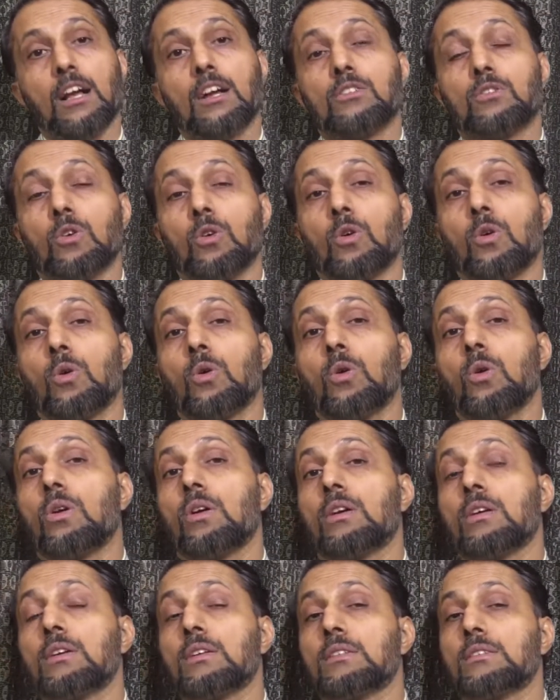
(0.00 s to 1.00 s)

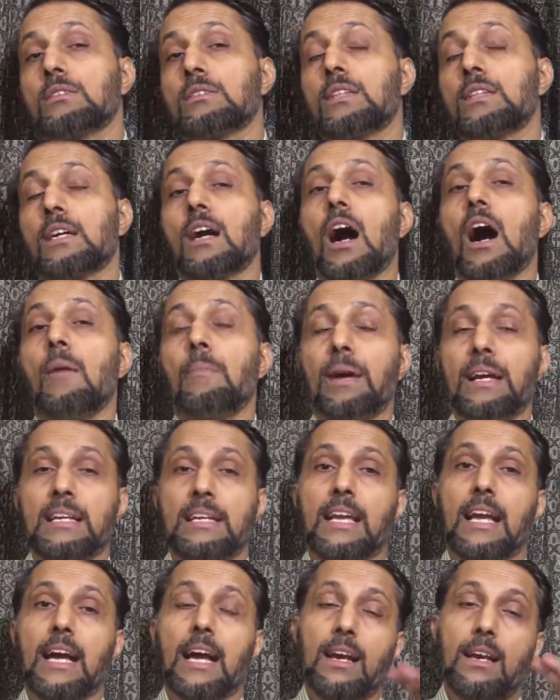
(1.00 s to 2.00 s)
So the
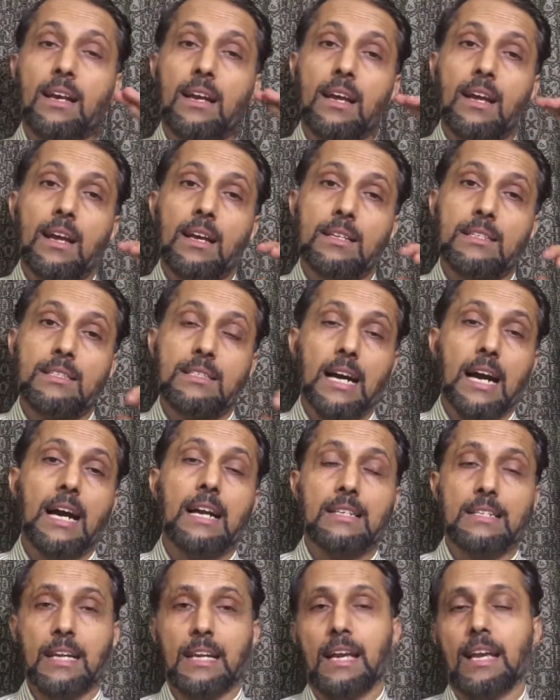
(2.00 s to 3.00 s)
government can
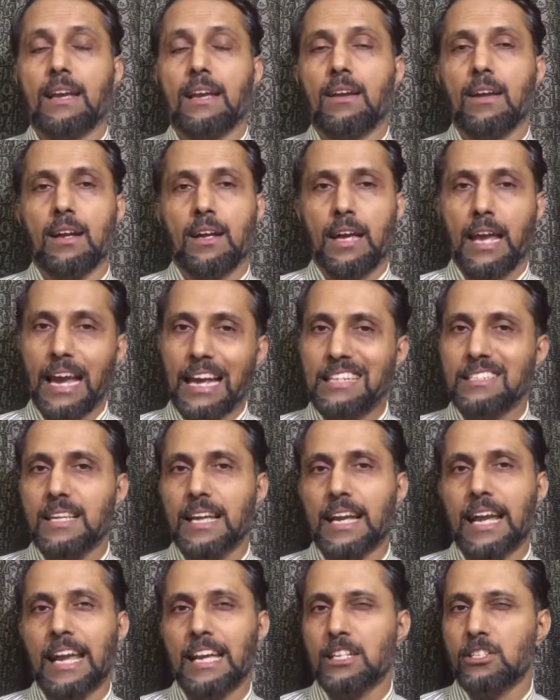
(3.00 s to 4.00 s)
charge a case
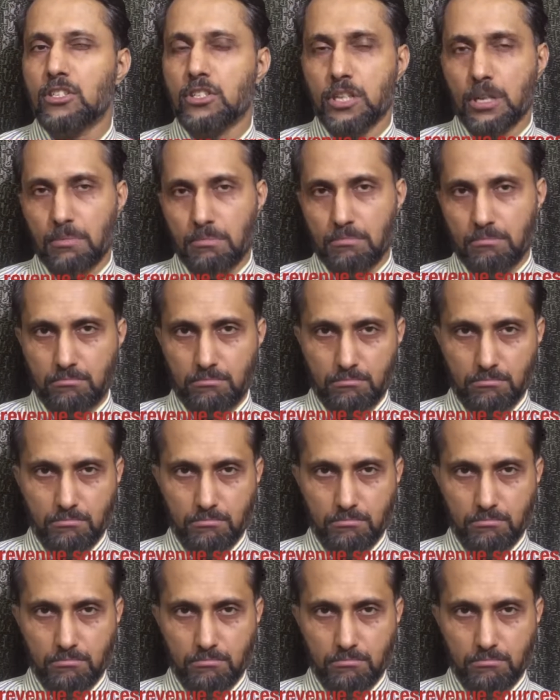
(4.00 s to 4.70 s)
against him.